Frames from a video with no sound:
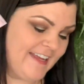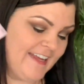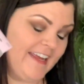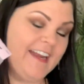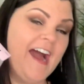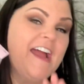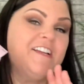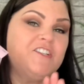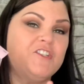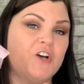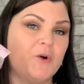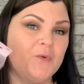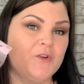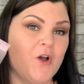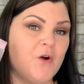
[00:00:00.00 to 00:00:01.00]
again, I
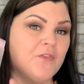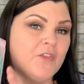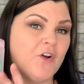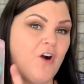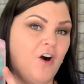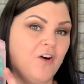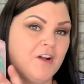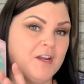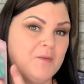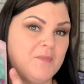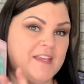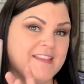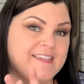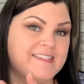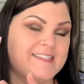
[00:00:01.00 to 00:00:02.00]
don't know if they're all gonna
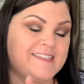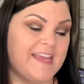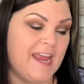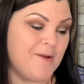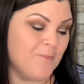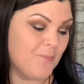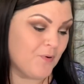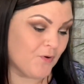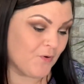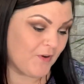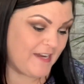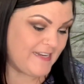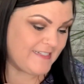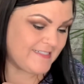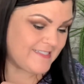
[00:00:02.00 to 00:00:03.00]
be the same
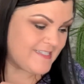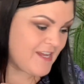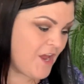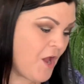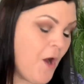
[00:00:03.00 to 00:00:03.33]
print,